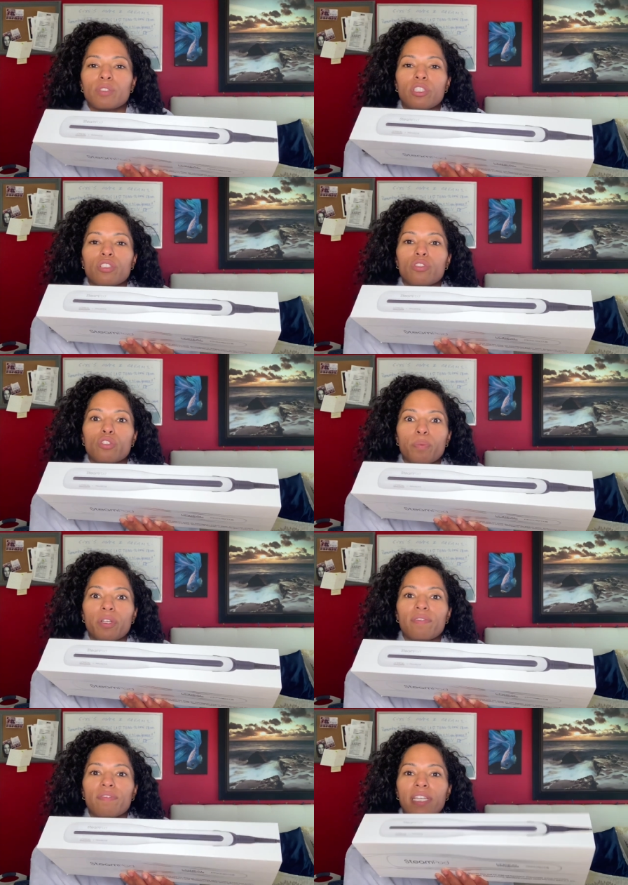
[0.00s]
which is super
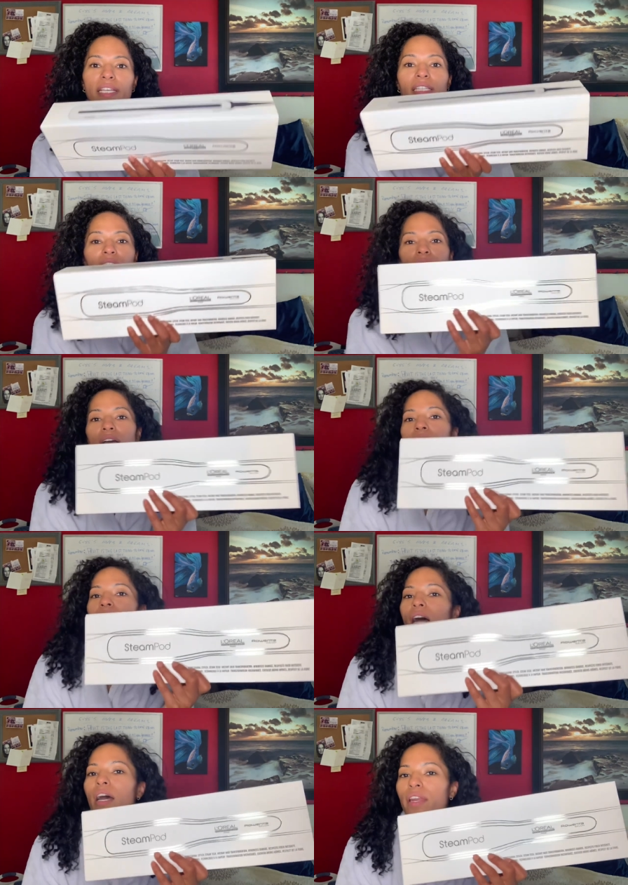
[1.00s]
convenient.
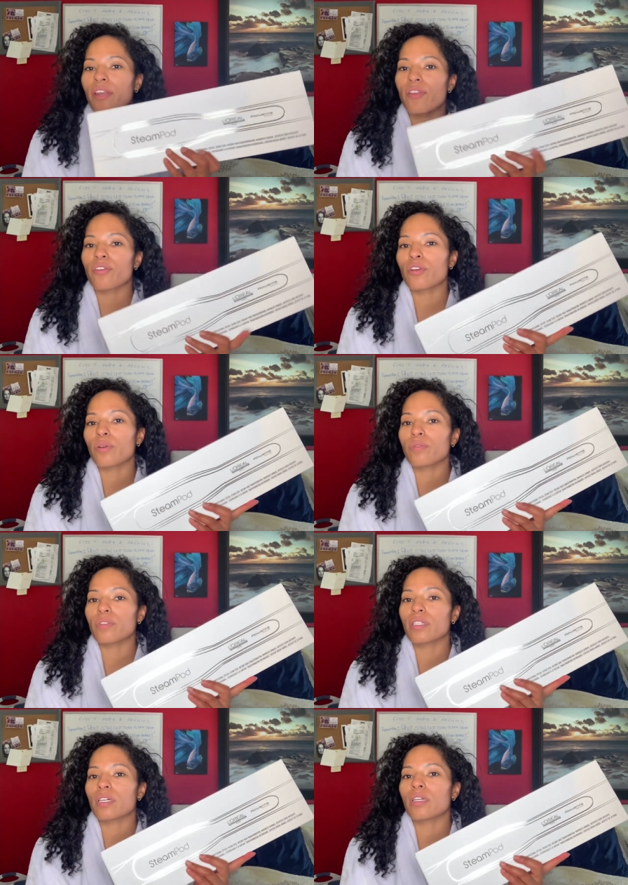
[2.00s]
Uh, another note,
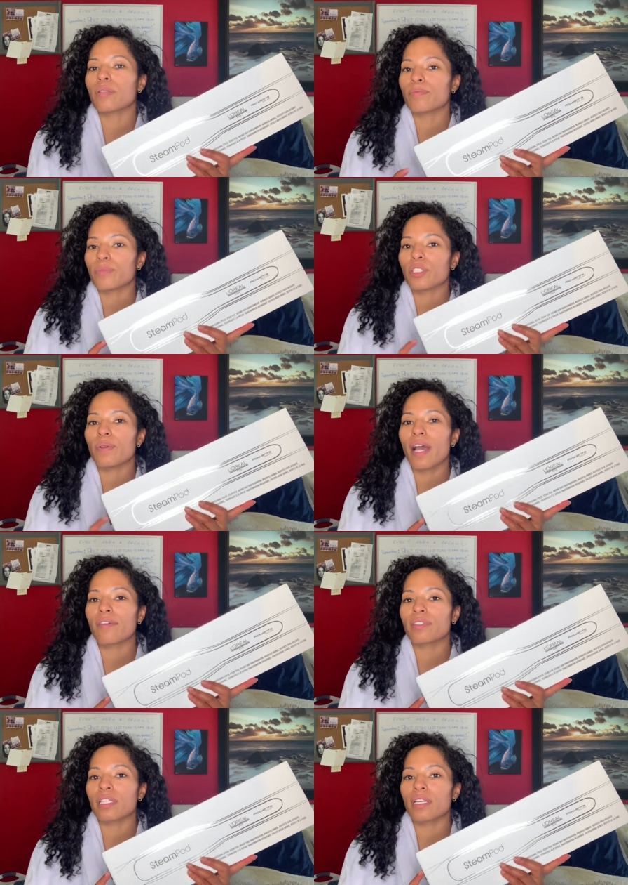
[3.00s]
um, you
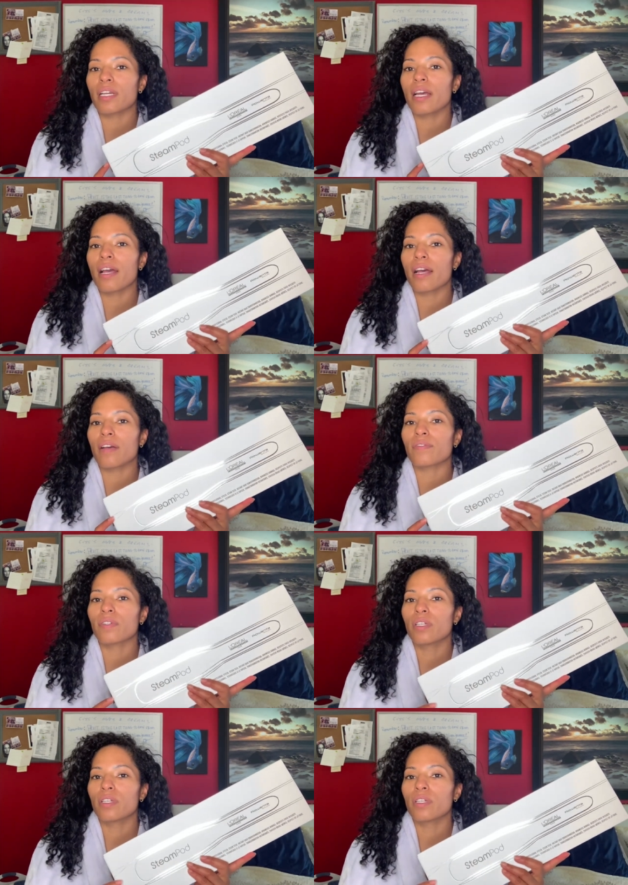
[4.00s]
have to have